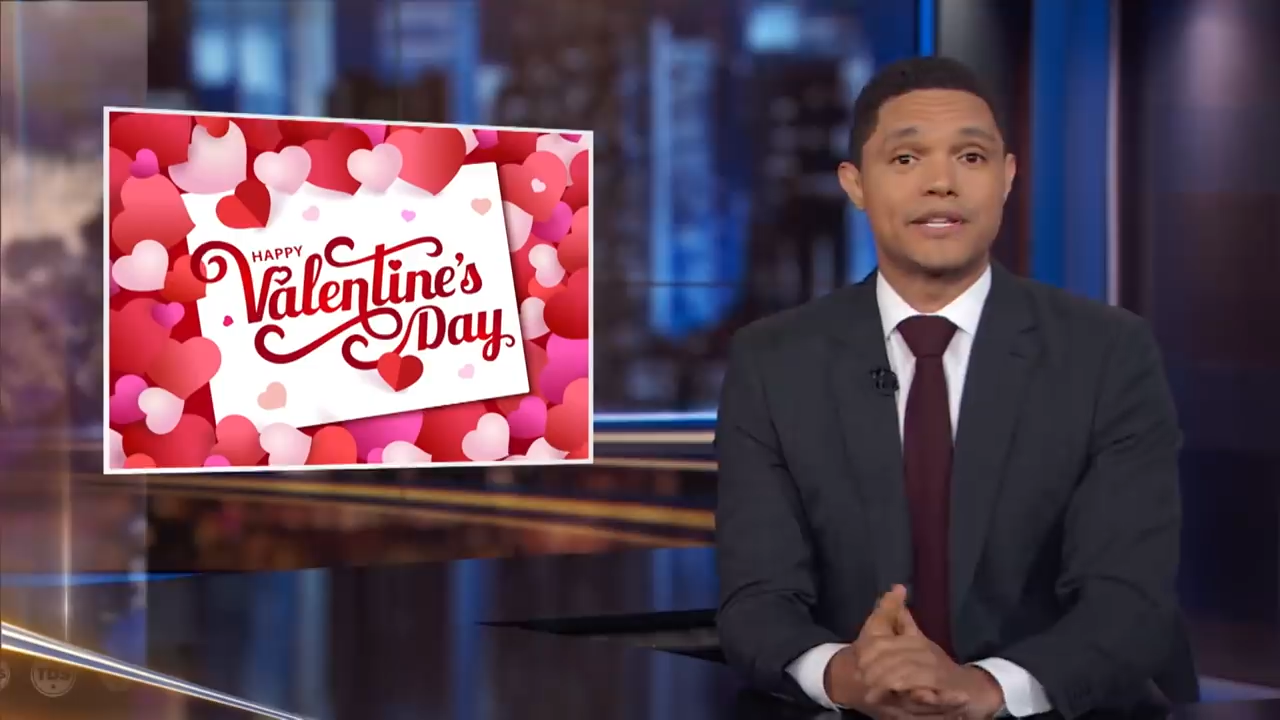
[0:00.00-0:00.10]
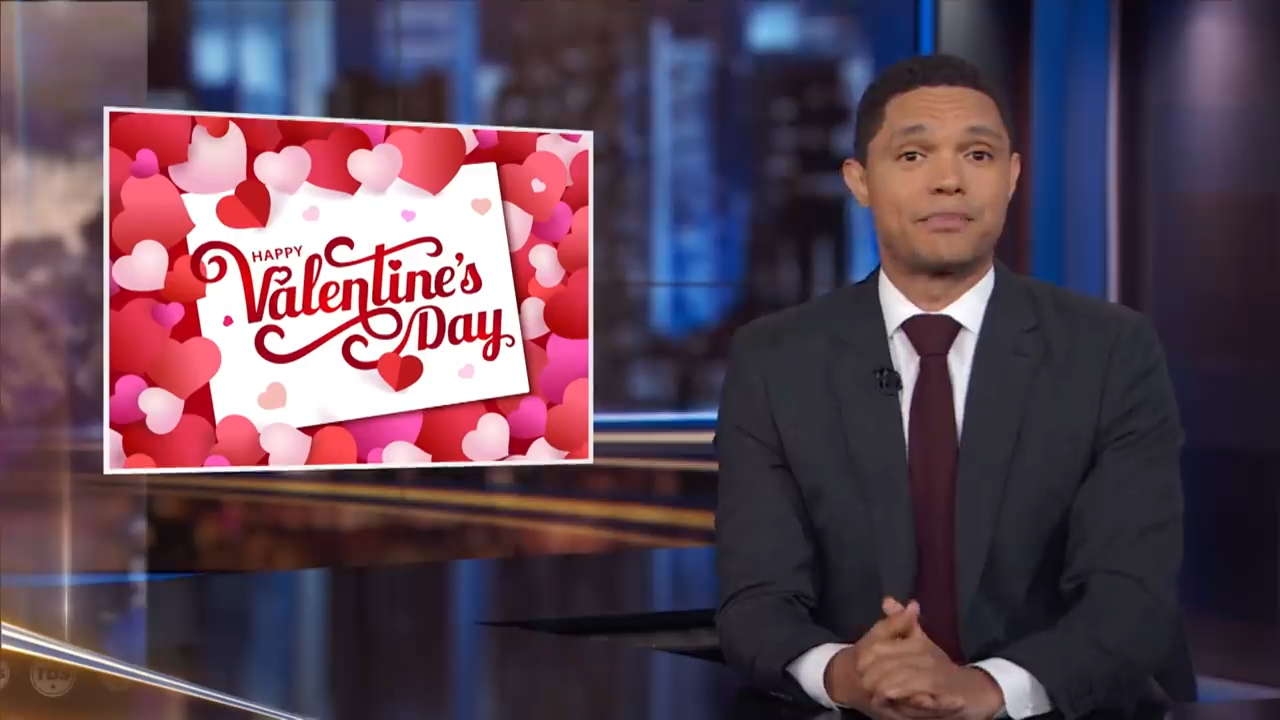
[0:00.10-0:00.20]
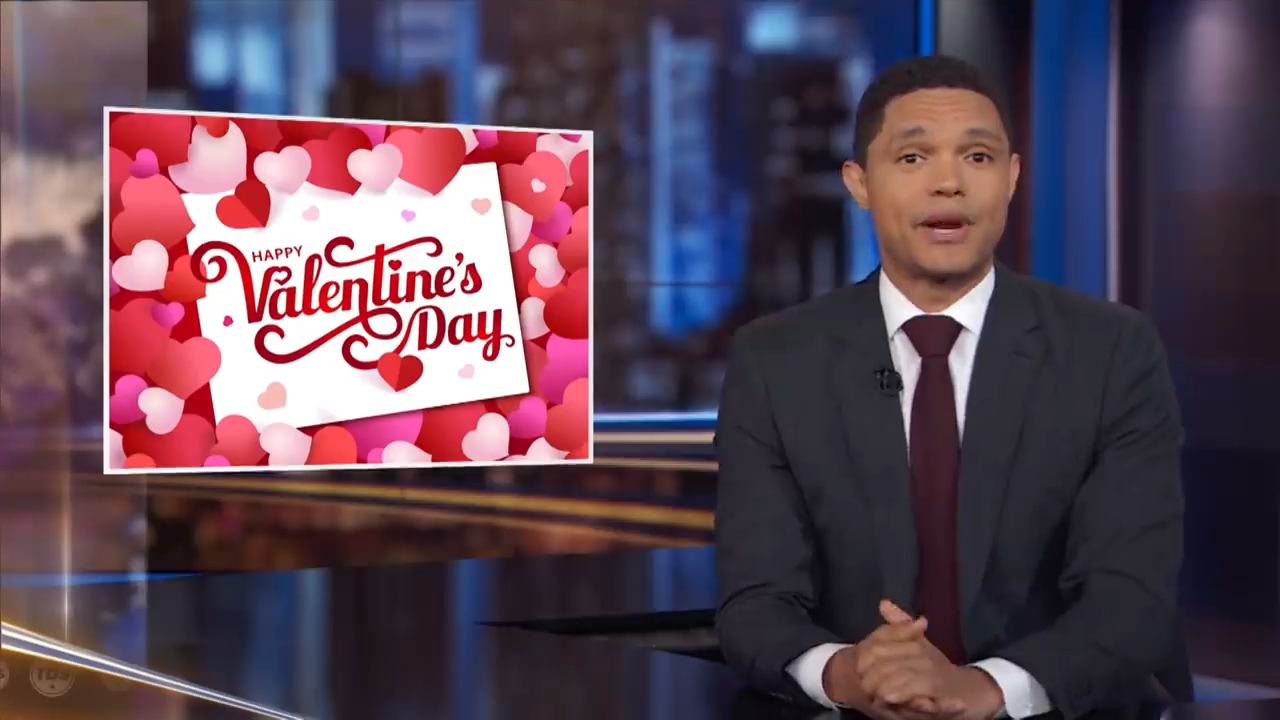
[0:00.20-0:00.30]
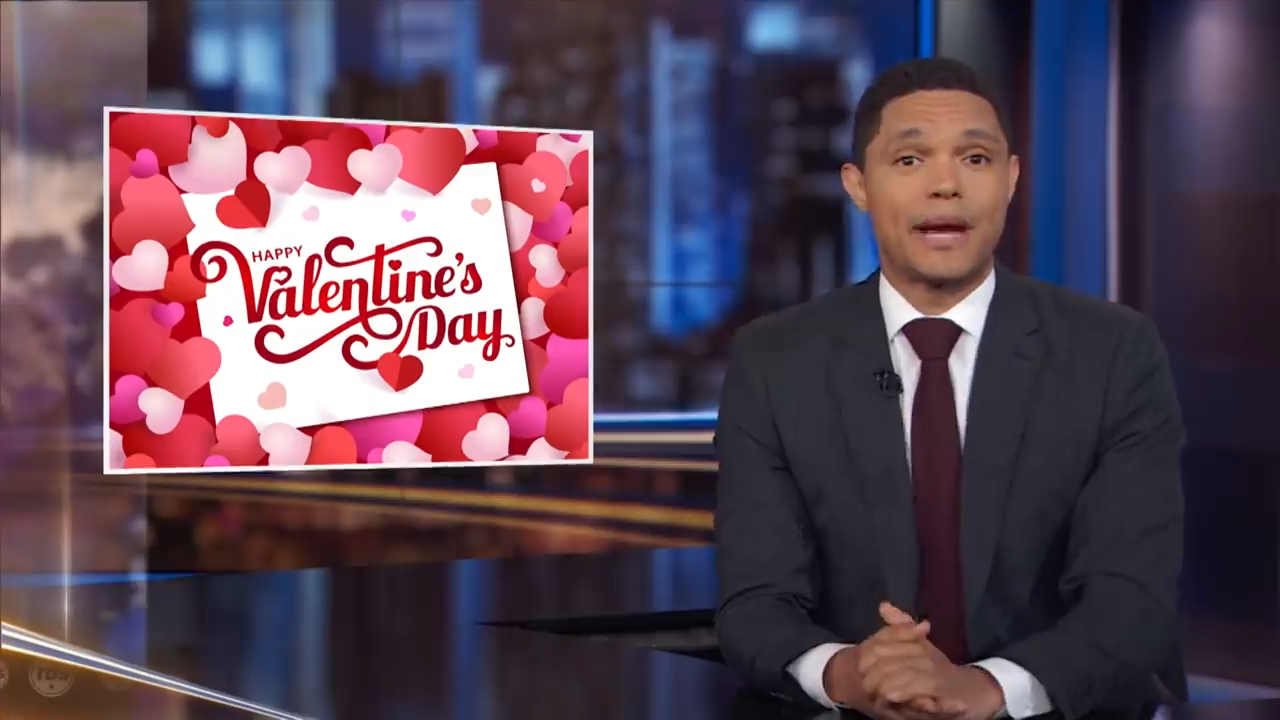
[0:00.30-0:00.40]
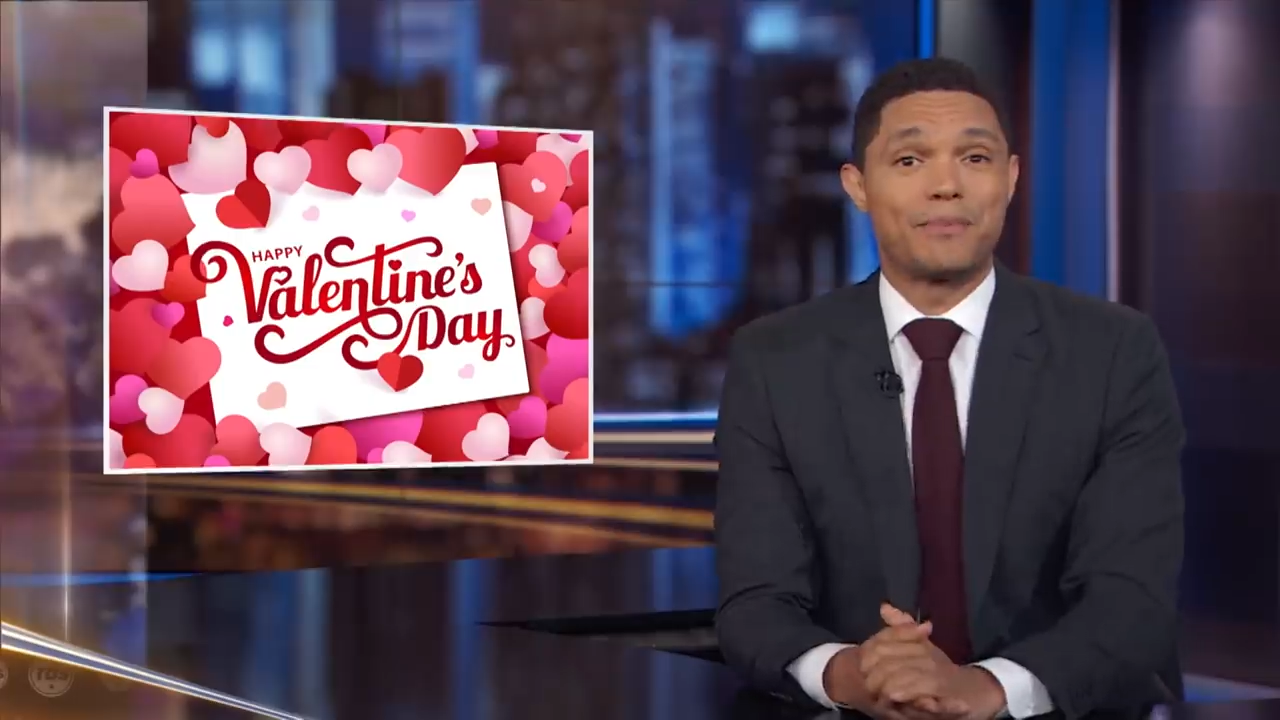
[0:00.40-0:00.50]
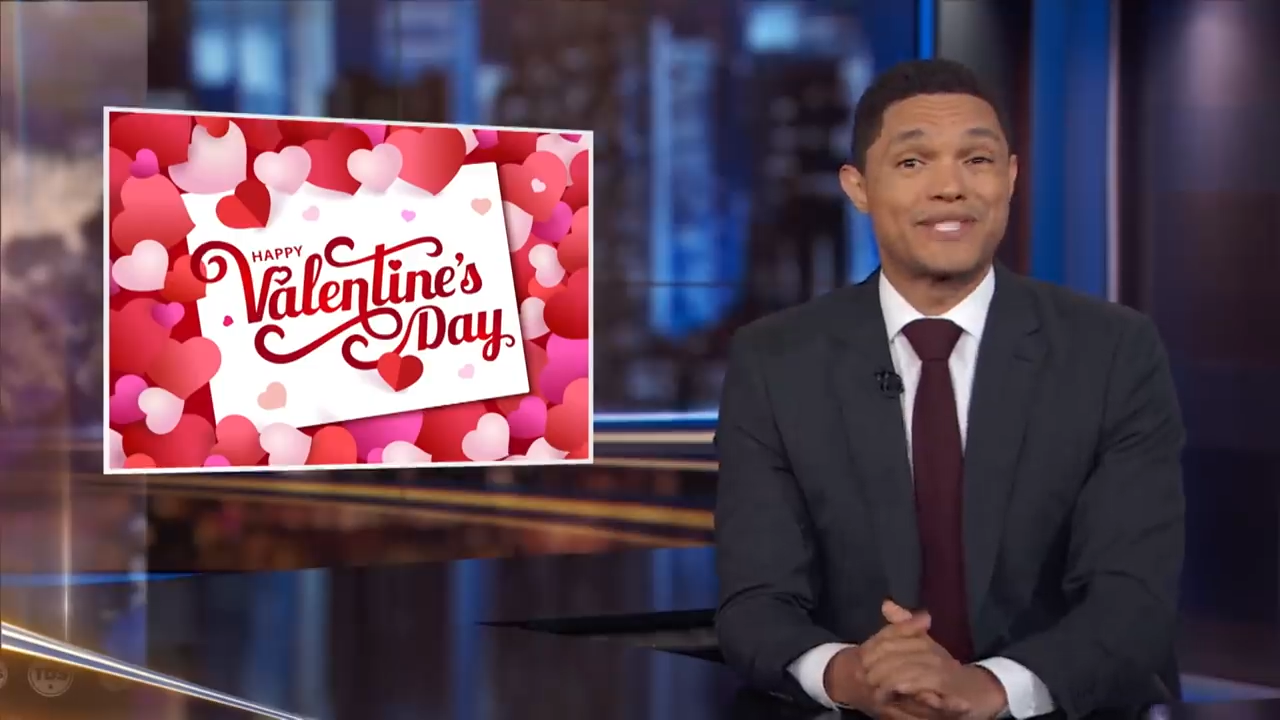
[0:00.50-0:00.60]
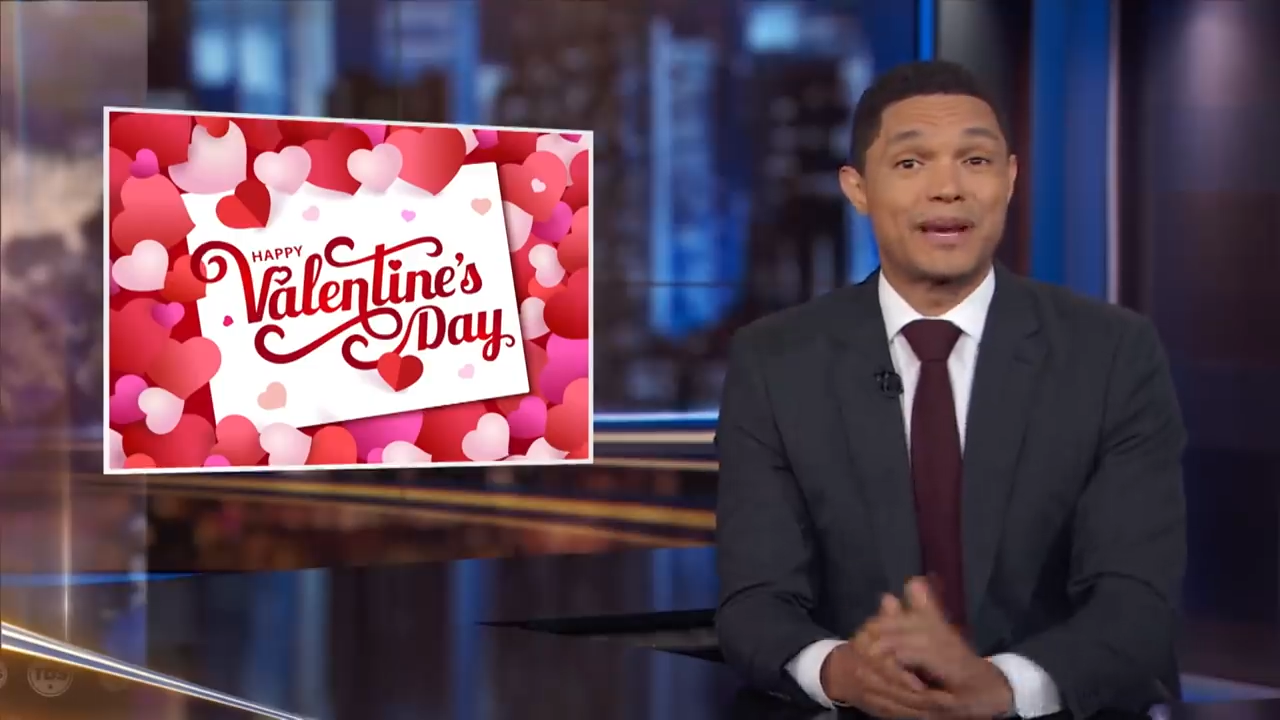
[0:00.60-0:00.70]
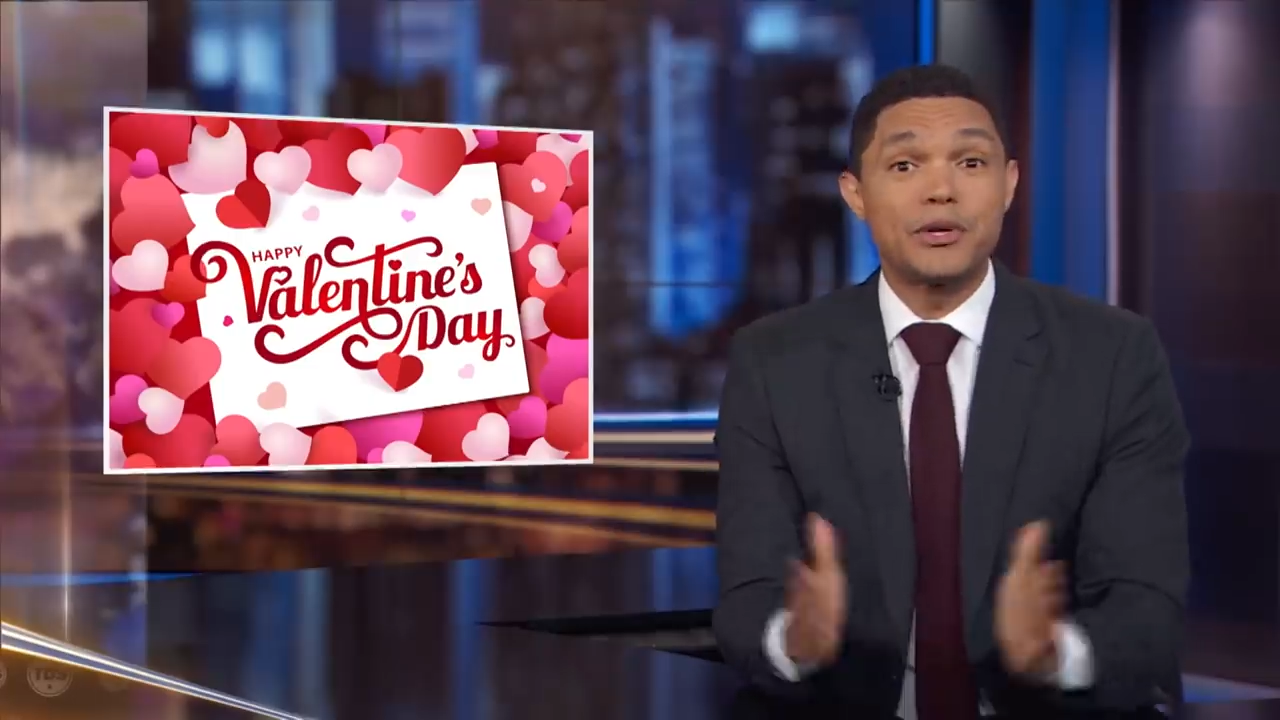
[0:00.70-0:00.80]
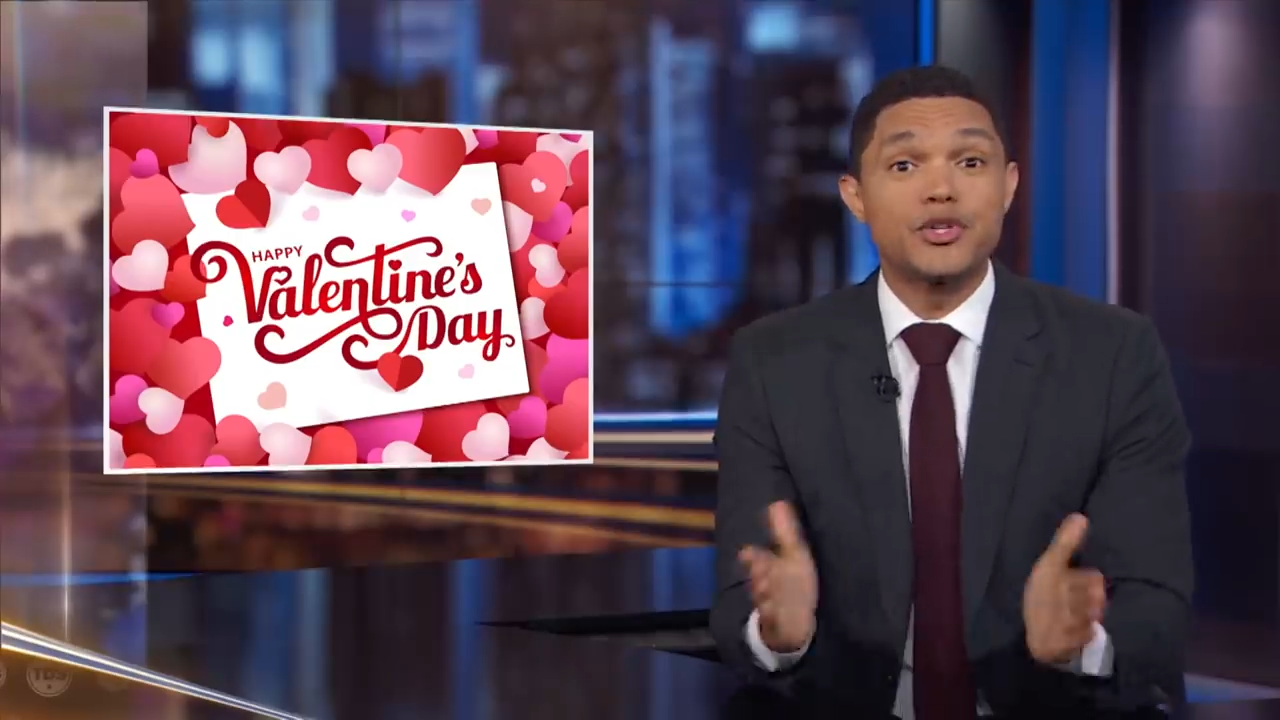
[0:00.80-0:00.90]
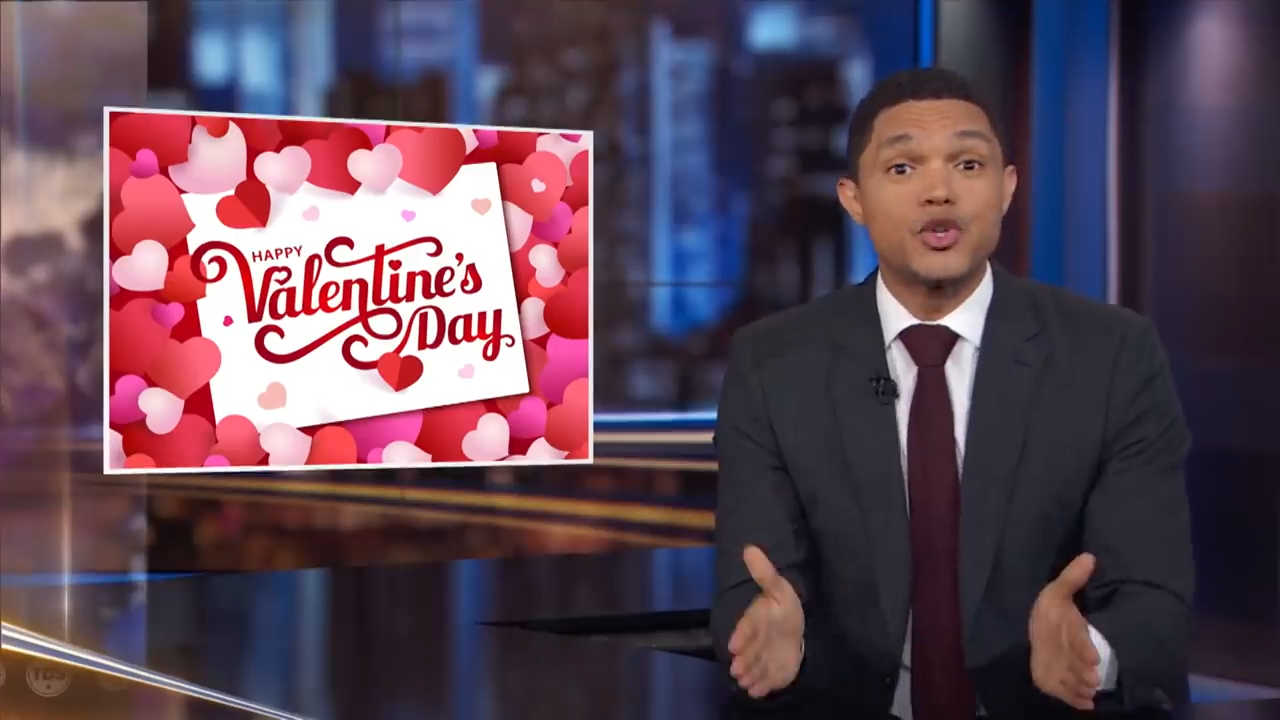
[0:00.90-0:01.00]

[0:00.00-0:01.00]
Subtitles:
to break up with someone,